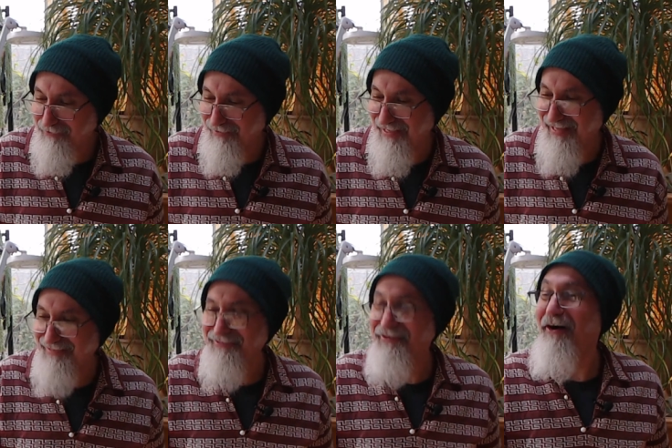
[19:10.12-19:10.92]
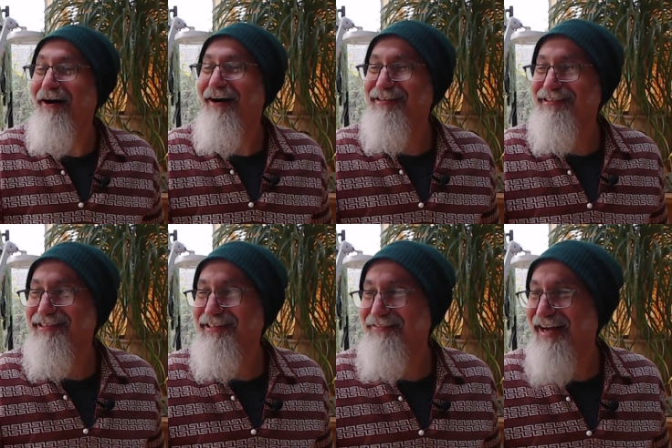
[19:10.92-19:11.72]
Lauder.
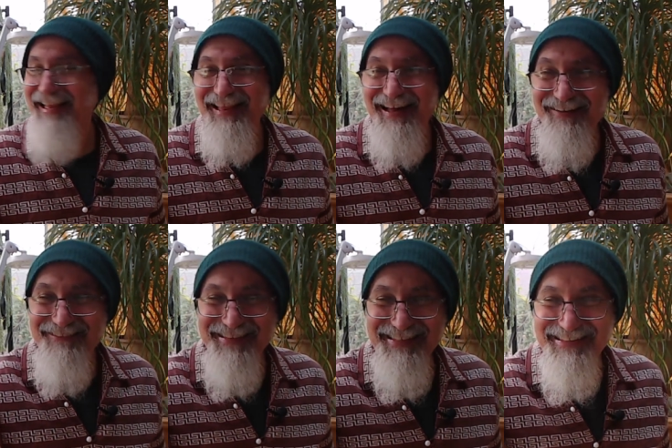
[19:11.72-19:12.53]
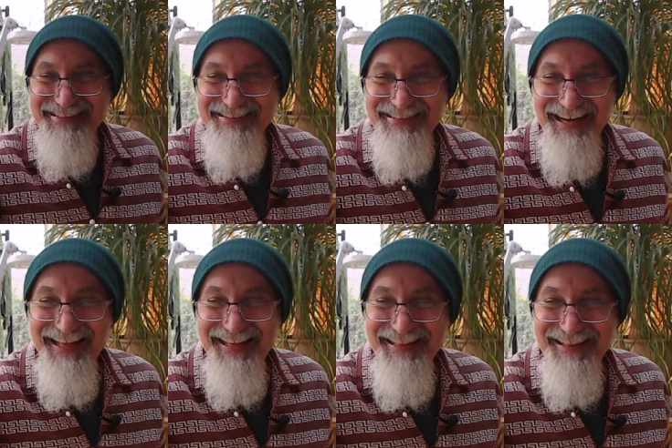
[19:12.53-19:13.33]
awesome. I love these.
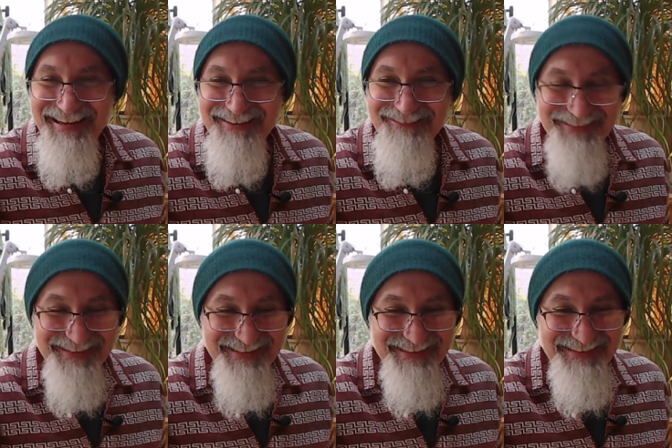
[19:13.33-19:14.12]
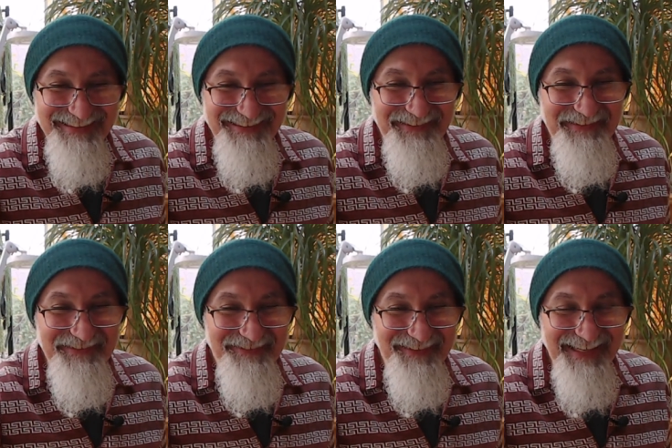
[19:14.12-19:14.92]
I love these. These are
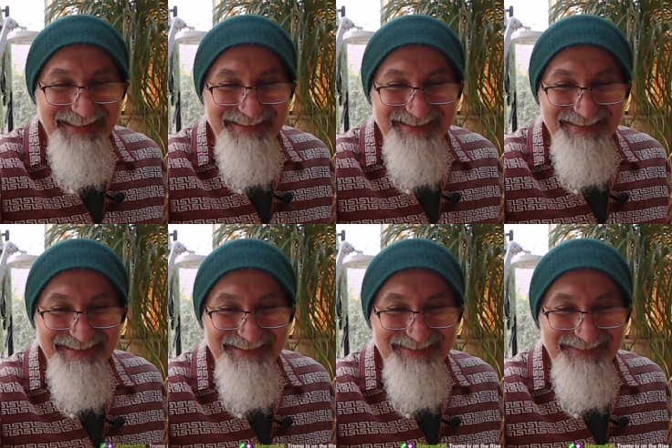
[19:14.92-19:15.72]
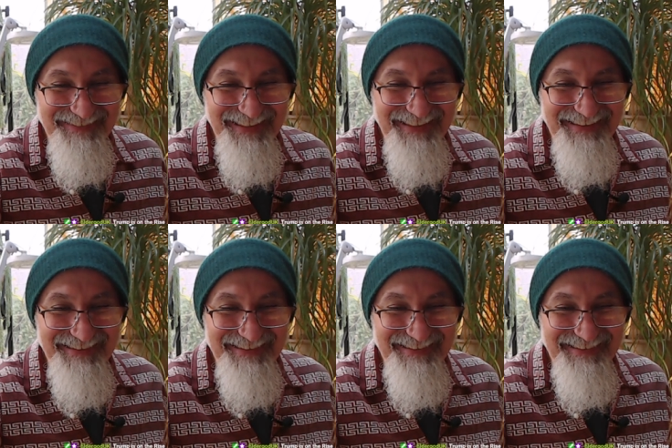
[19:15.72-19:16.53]
great great
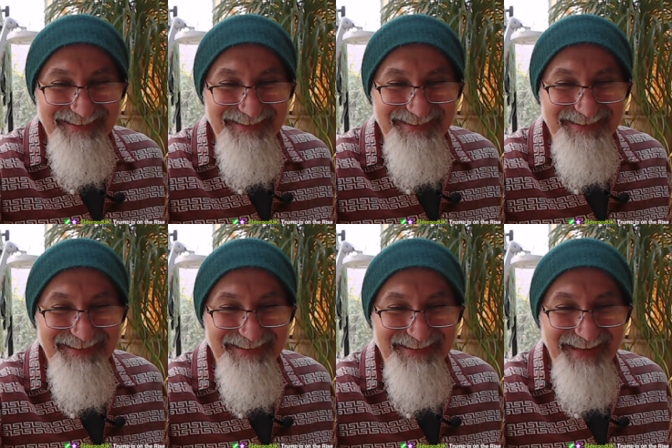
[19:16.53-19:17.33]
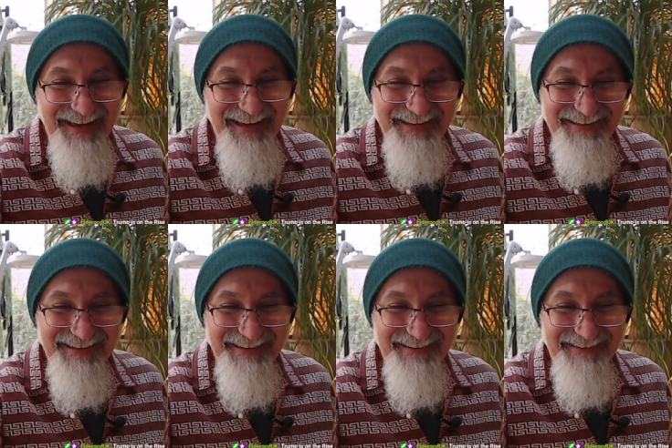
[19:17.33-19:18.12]
gag.
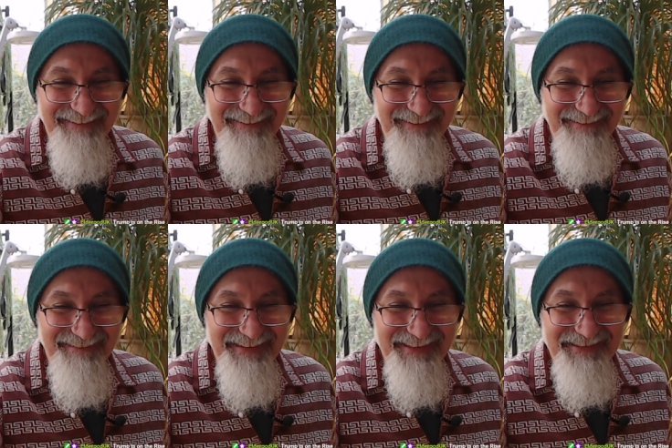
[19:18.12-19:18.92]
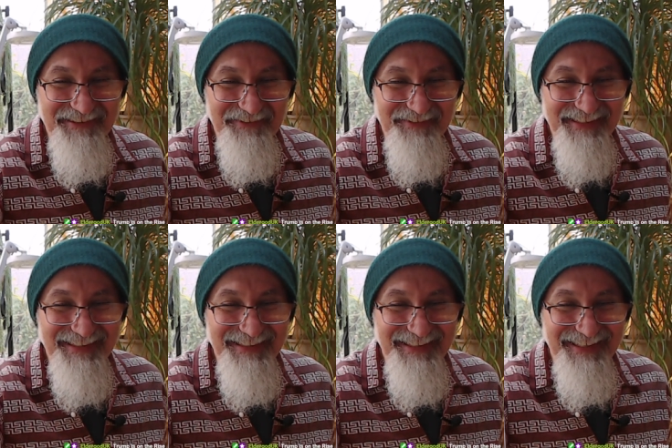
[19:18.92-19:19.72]
These are
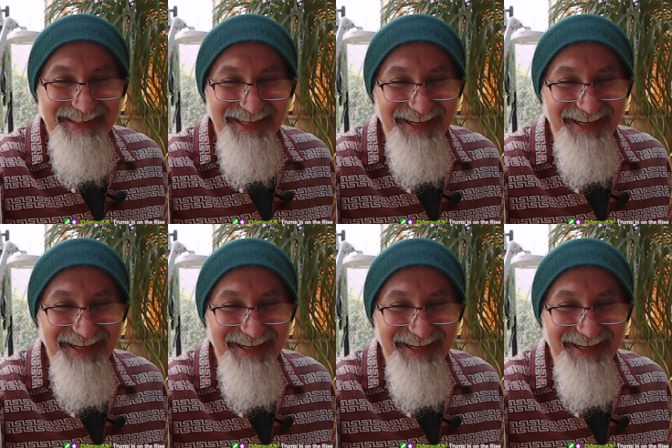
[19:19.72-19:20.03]
ridiculous.